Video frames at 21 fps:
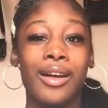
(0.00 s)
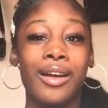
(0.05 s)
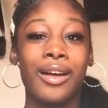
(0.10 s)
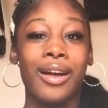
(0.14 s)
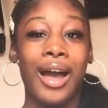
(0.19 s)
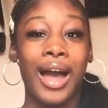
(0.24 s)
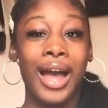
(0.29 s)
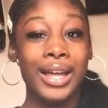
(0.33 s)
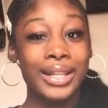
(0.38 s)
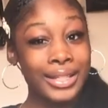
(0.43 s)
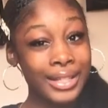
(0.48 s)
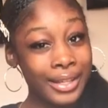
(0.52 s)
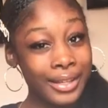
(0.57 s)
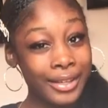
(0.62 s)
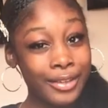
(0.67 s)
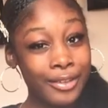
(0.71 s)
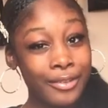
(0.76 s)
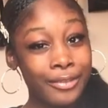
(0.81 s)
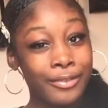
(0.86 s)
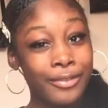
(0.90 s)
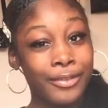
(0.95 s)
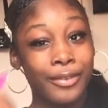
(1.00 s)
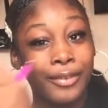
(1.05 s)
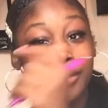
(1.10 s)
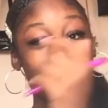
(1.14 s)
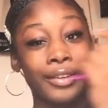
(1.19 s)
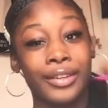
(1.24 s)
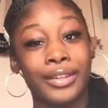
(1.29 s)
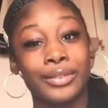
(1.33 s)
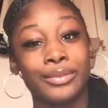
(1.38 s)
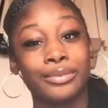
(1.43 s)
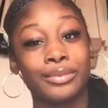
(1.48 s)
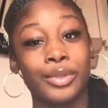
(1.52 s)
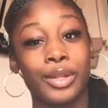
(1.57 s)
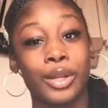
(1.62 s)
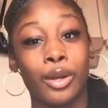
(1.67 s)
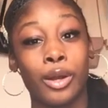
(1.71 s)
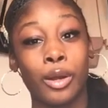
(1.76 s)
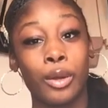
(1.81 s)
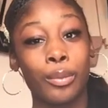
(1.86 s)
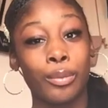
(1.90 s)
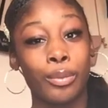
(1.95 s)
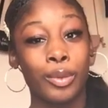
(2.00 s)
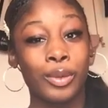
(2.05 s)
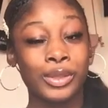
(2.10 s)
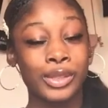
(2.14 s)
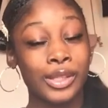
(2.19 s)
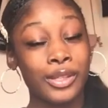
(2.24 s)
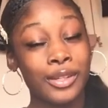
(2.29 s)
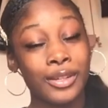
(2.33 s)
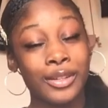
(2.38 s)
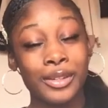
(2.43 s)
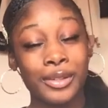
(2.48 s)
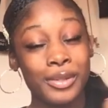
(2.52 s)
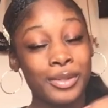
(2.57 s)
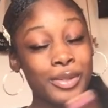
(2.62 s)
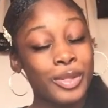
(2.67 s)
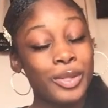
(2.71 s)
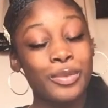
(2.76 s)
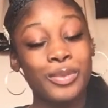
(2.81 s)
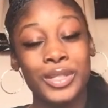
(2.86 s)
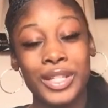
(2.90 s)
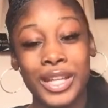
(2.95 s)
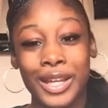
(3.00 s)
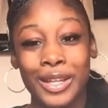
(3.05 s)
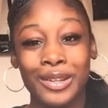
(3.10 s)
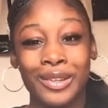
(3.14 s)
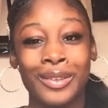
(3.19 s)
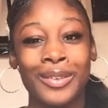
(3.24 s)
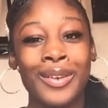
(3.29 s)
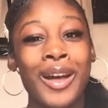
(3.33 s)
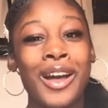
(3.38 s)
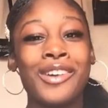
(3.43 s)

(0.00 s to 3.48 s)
idea for you know boosting your youtube channel